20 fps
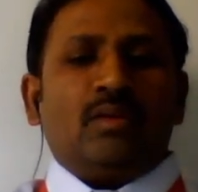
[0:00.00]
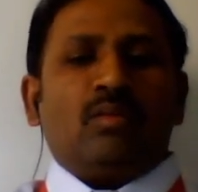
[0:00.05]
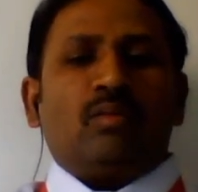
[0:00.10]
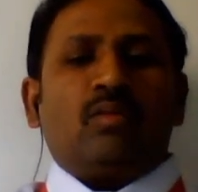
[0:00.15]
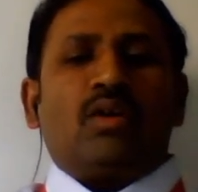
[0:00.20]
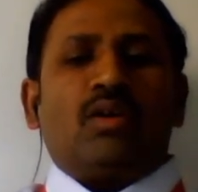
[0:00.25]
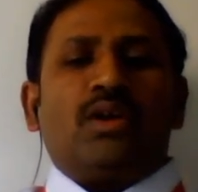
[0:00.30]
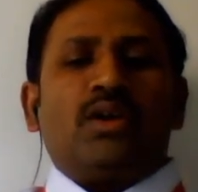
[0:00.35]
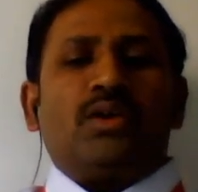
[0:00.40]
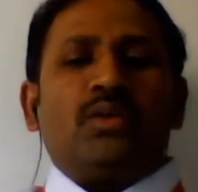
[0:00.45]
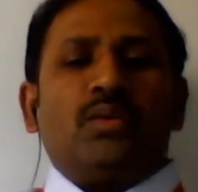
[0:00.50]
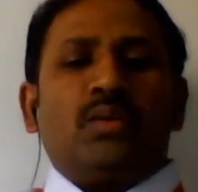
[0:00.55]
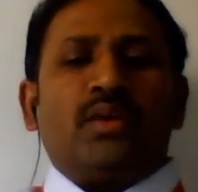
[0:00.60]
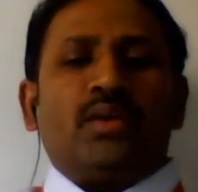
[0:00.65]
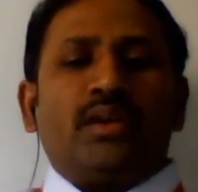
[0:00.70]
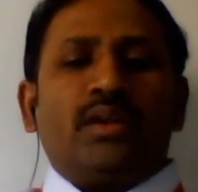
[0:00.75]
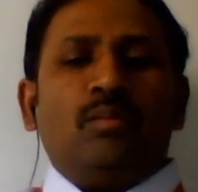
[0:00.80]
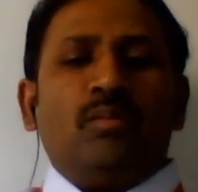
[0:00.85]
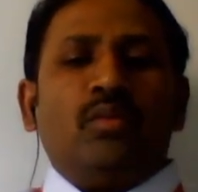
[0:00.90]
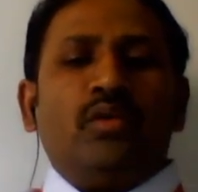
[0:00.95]
for to
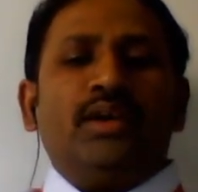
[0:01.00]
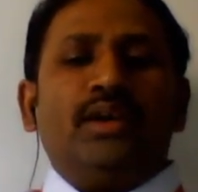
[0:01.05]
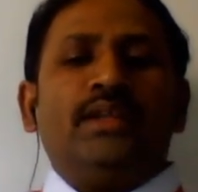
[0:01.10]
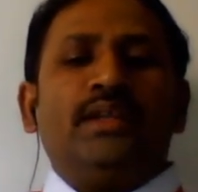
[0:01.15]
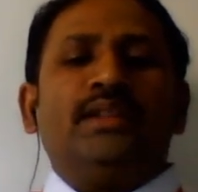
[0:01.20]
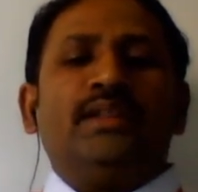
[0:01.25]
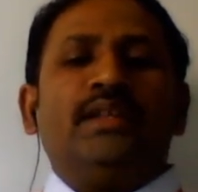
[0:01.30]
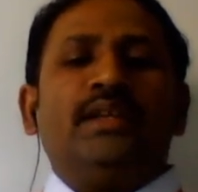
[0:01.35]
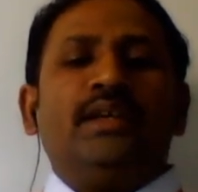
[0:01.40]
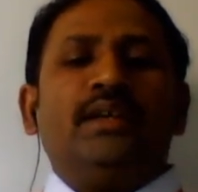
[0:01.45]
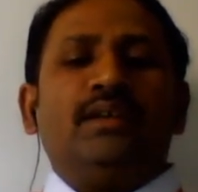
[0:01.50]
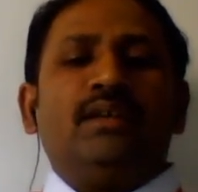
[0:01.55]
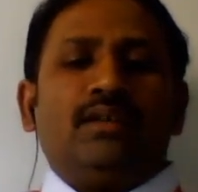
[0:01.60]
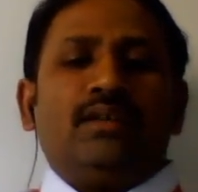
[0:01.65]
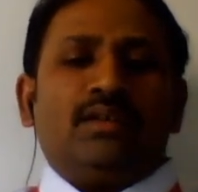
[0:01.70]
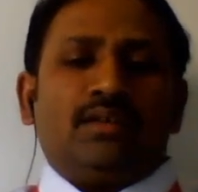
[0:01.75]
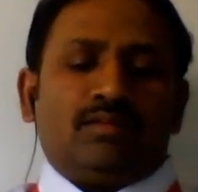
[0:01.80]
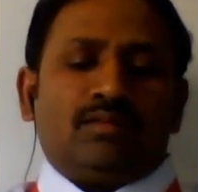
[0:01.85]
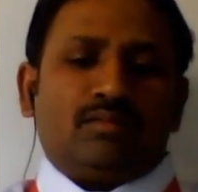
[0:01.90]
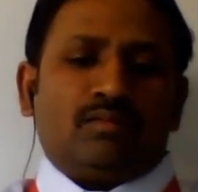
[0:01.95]
removing
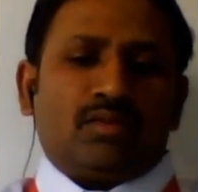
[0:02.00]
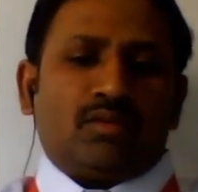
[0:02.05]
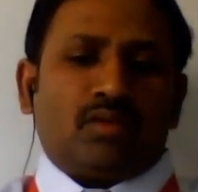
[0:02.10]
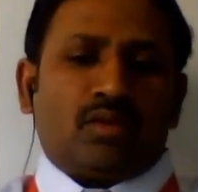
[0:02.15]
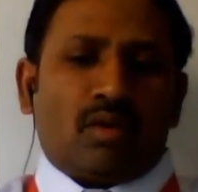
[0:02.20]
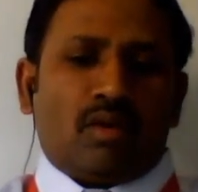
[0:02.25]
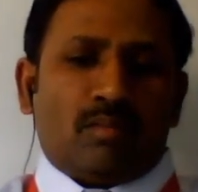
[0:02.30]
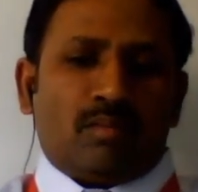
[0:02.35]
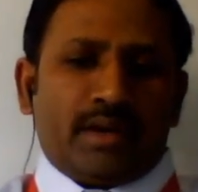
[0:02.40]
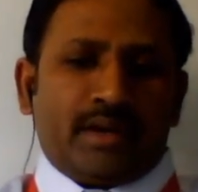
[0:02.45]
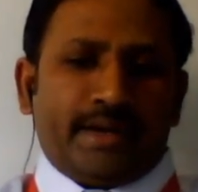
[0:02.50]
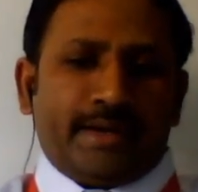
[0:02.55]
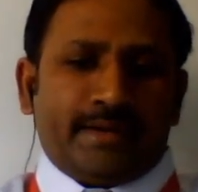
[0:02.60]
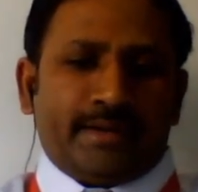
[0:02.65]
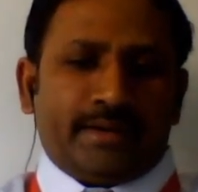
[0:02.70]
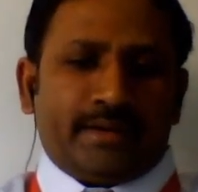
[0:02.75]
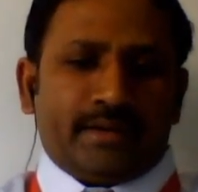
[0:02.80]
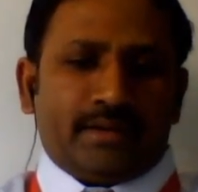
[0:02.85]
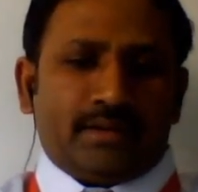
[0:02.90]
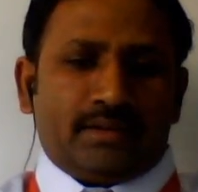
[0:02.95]
the raw
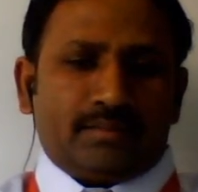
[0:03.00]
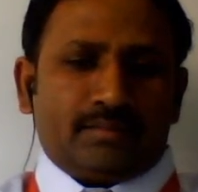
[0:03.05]
material.